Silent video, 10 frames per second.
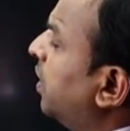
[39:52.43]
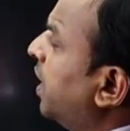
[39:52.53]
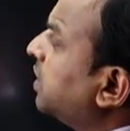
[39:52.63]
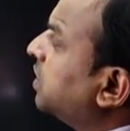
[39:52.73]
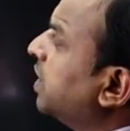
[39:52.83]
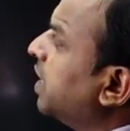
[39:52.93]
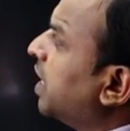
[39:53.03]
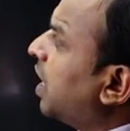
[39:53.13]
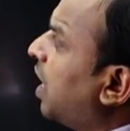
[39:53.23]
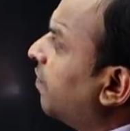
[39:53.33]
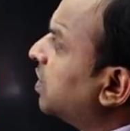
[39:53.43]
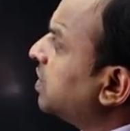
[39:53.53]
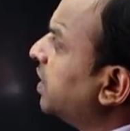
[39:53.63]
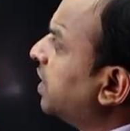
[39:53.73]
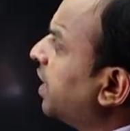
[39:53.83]
Next dear, after
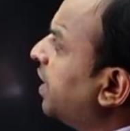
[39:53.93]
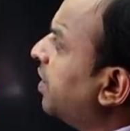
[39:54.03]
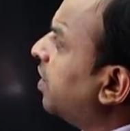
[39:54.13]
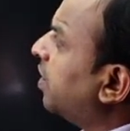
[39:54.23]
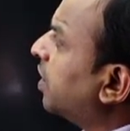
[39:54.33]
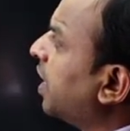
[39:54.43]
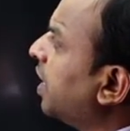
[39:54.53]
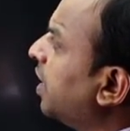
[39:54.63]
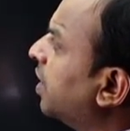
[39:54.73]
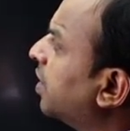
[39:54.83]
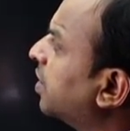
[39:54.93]
centroid, okay,